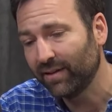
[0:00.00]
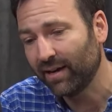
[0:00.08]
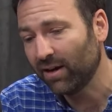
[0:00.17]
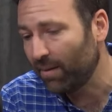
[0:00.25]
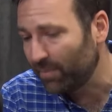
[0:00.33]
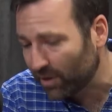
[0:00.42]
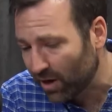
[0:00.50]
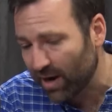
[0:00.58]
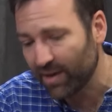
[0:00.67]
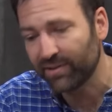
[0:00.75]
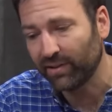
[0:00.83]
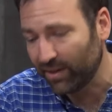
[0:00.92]
uh, Common
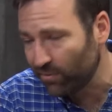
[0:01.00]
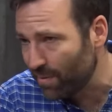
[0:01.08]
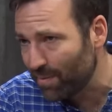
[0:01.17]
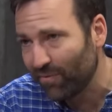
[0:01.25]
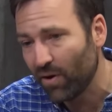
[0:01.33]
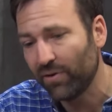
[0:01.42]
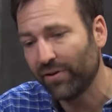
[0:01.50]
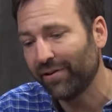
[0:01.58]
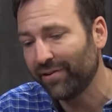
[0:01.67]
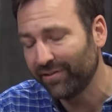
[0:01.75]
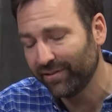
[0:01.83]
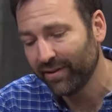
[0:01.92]
Cause, League of Women
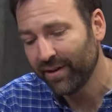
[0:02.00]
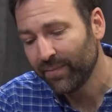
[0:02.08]
Voters,